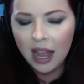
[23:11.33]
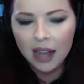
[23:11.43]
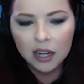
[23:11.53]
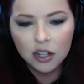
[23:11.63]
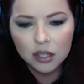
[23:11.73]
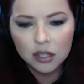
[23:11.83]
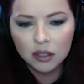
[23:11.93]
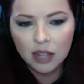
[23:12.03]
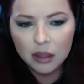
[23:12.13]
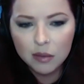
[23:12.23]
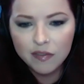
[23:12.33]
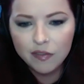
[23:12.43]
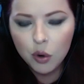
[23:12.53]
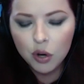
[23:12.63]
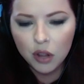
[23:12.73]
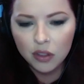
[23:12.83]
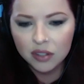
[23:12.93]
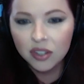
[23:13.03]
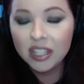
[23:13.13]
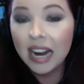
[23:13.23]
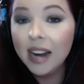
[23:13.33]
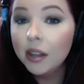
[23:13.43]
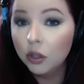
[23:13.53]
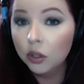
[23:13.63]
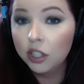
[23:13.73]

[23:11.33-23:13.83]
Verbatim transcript: And I just let them vote on the style,